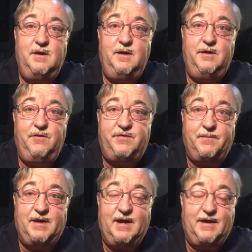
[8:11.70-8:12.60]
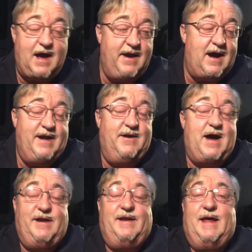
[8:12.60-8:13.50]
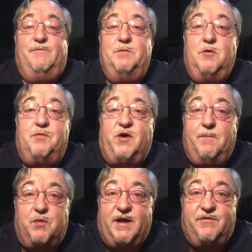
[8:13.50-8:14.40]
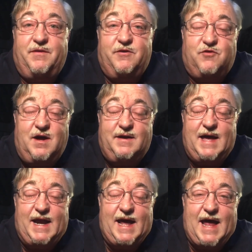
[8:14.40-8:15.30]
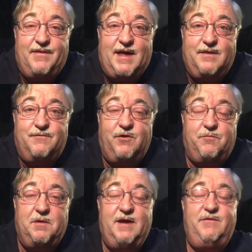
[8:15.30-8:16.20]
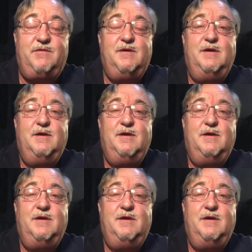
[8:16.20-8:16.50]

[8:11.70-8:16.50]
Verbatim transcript: You do something like that. I, I, I didn't have blueprints on the truck. Had I had that in the first place,